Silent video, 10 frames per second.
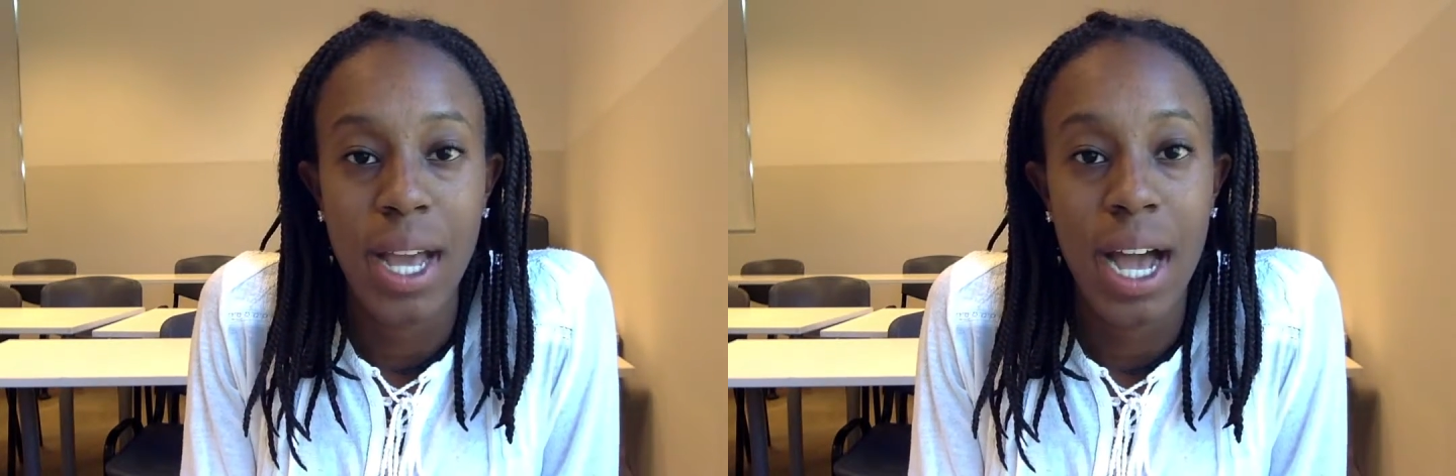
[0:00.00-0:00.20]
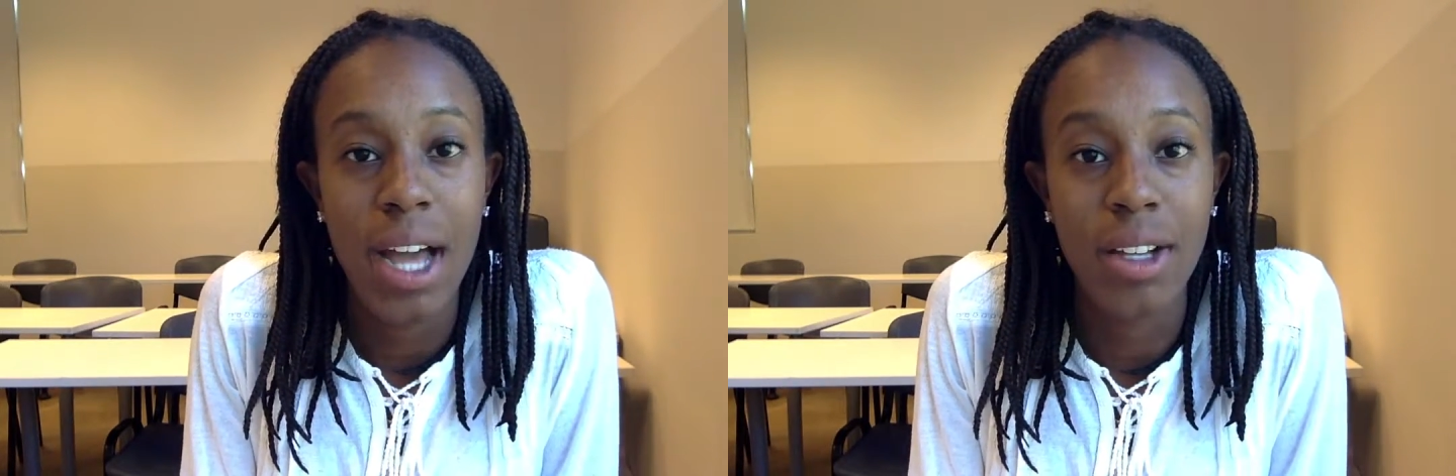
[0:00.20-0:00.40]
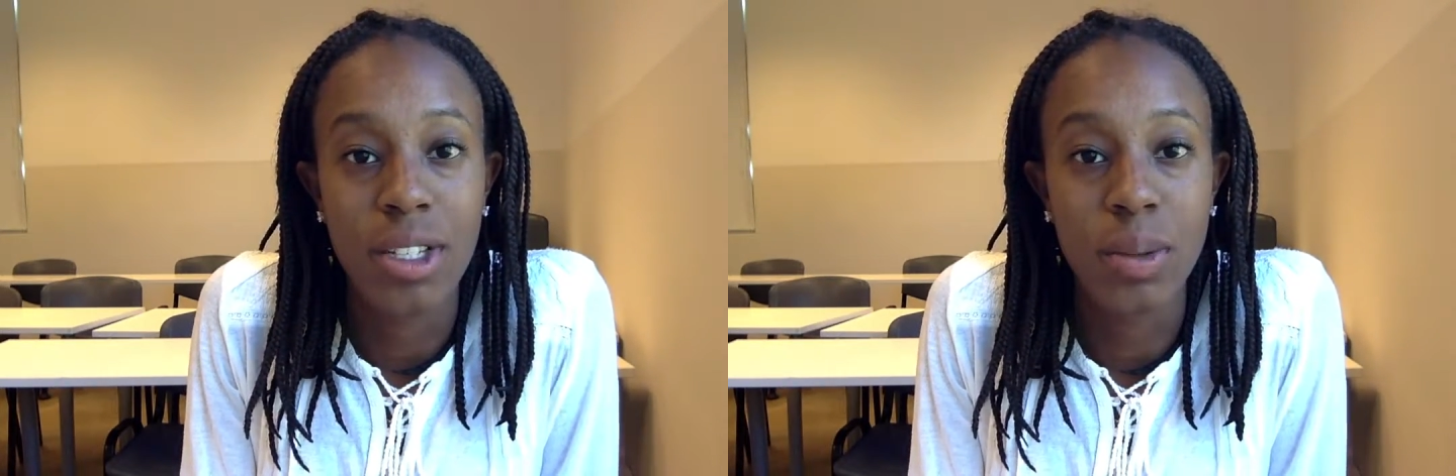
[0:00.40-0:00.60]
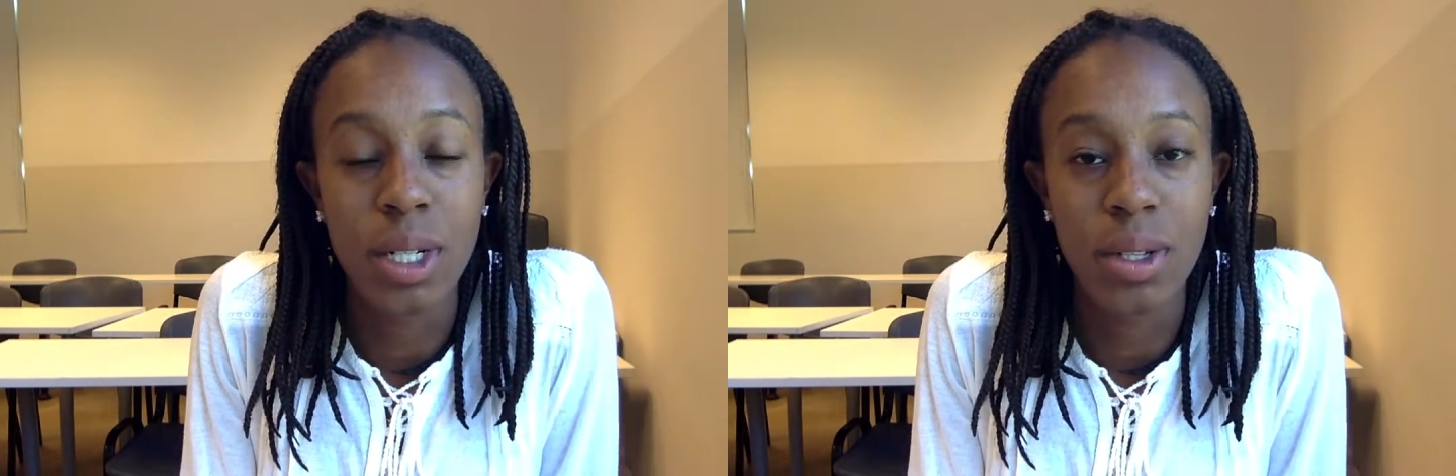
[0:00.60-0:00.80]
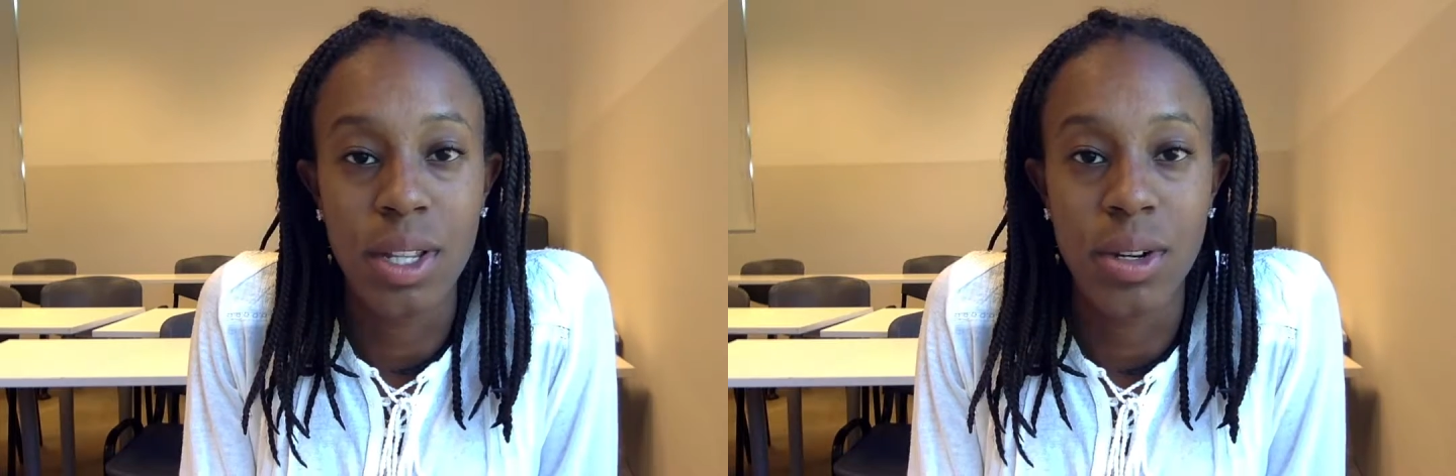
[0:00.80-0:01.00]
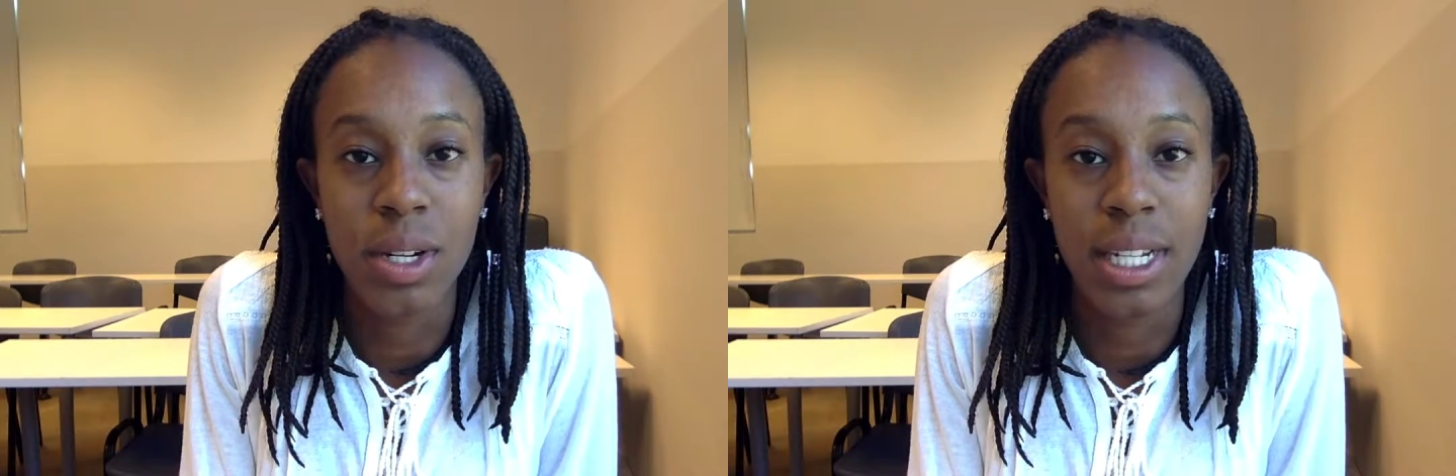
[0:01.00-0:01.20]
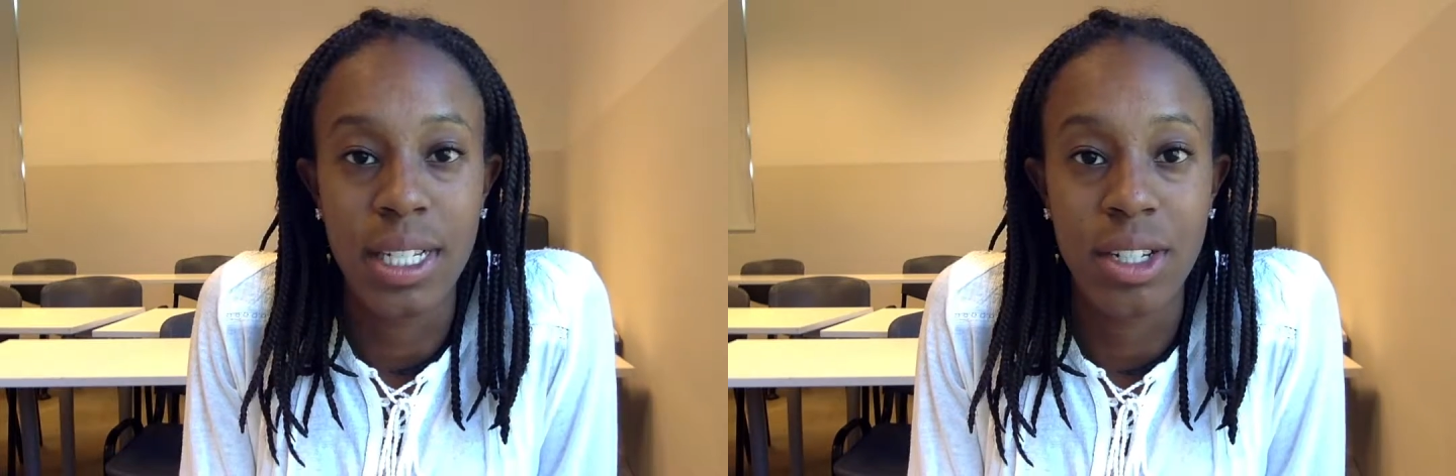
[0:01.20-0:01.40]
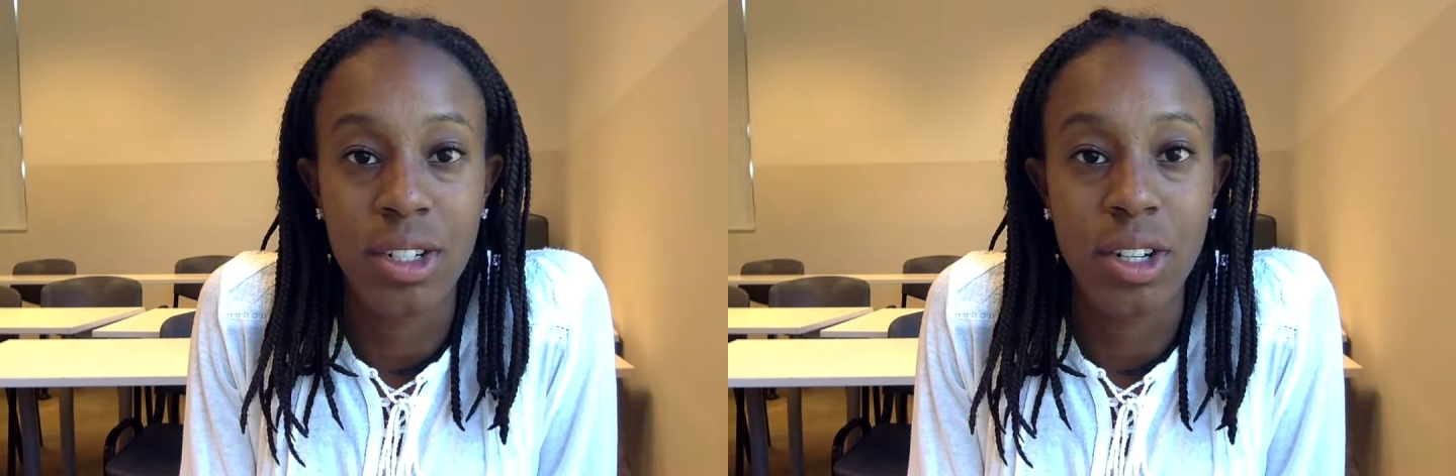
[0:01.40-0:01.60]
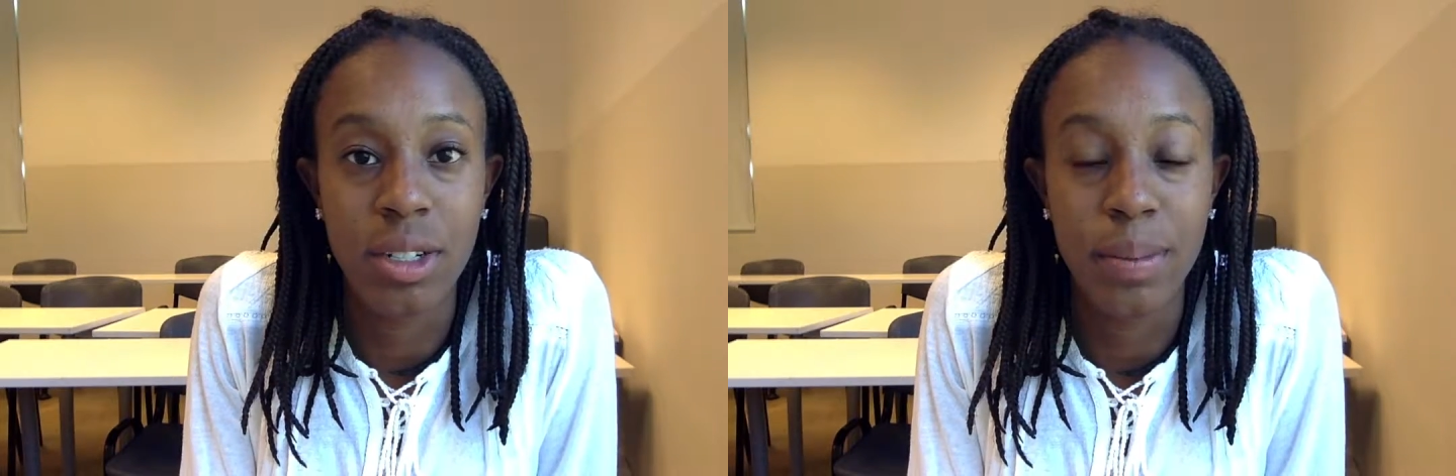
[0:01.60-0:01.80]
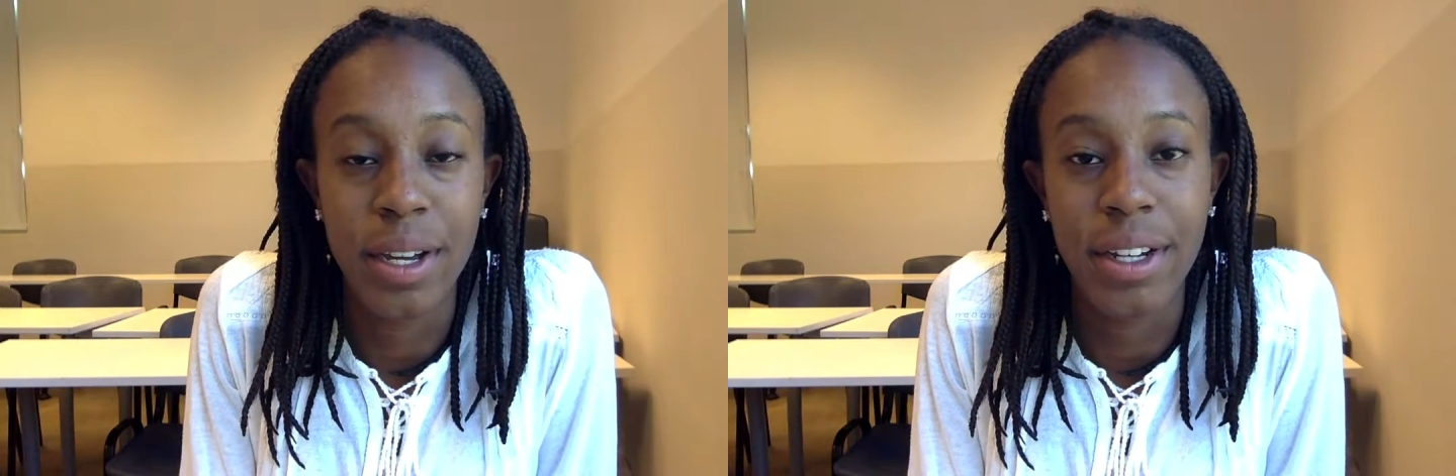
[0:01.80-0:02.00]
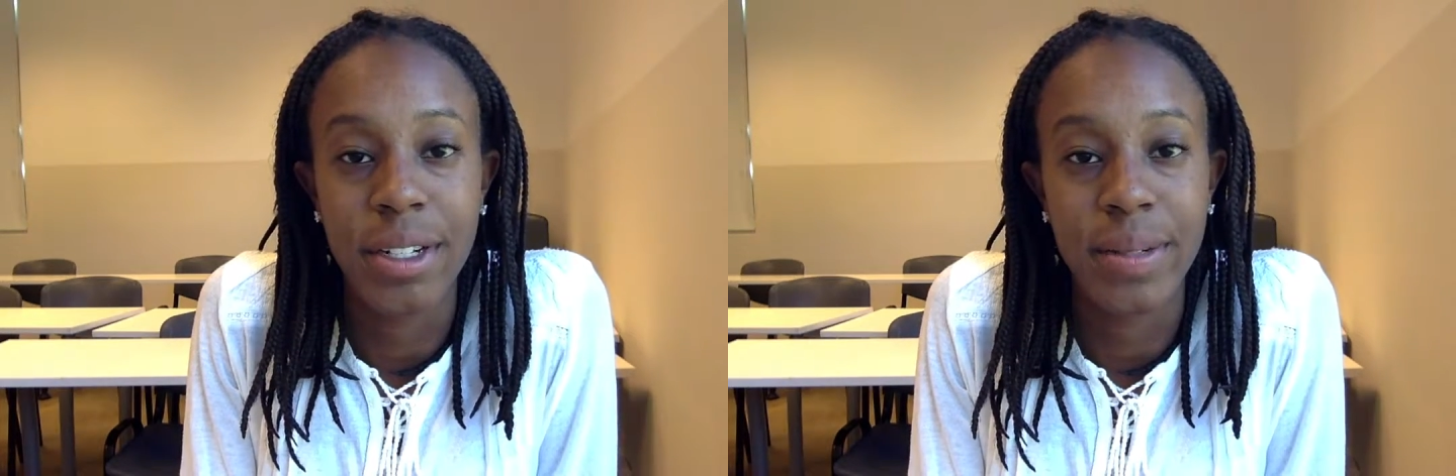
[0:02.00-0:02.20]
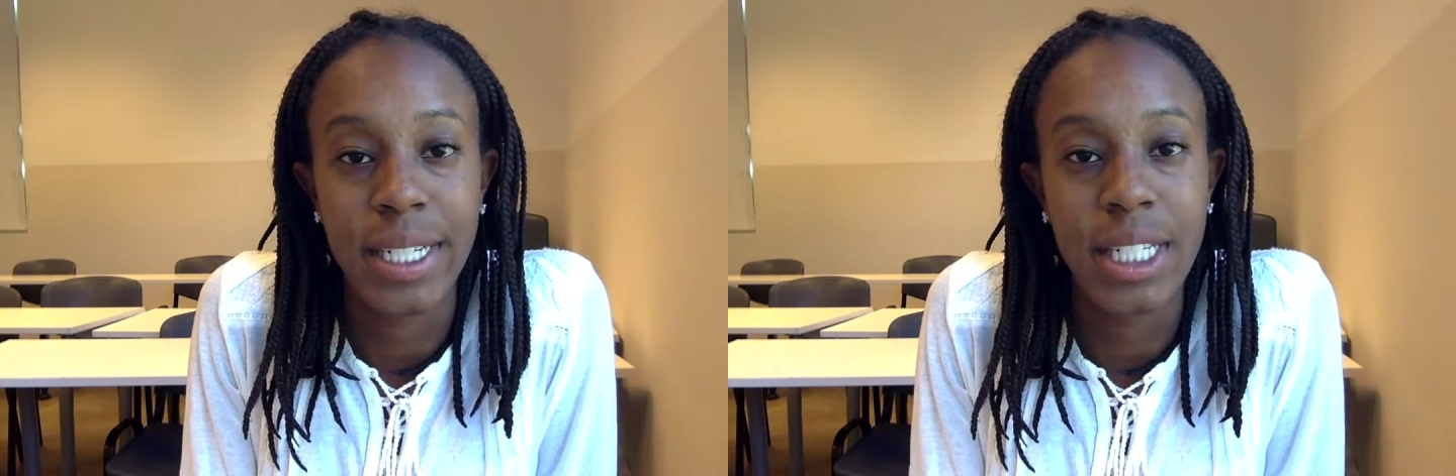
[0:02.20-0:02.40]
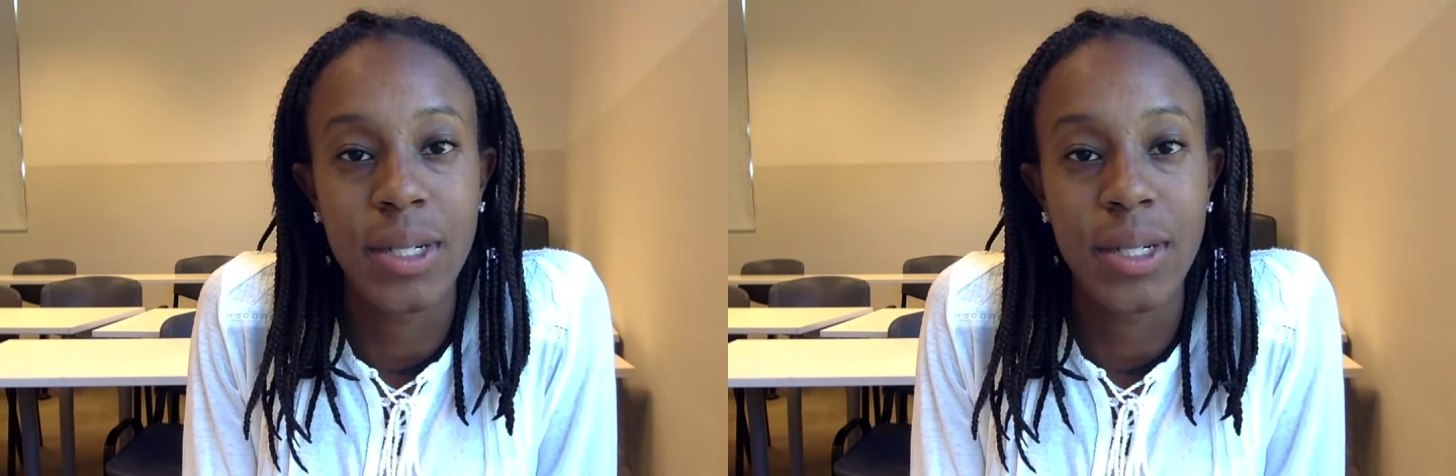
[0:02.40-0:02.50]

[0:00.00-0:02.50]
I also worked with an organization called America Reads,